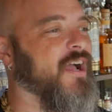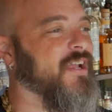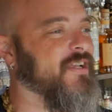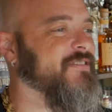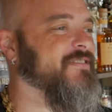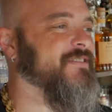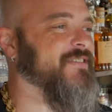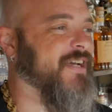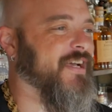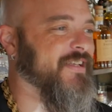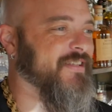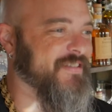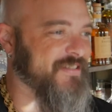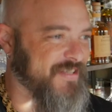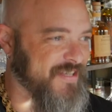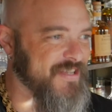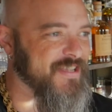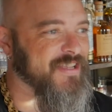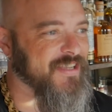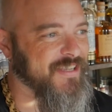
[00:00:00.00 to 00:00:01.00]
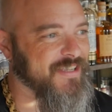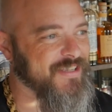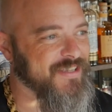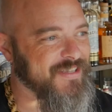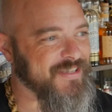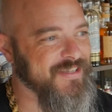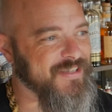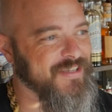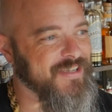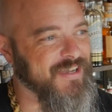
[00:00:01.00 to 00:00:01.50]
Island iced tea.
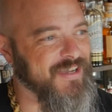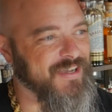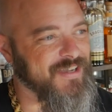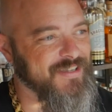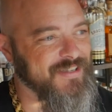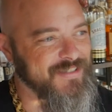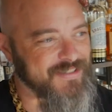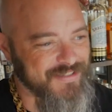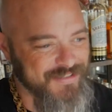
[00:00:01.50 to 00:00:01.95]
Right. Yeah.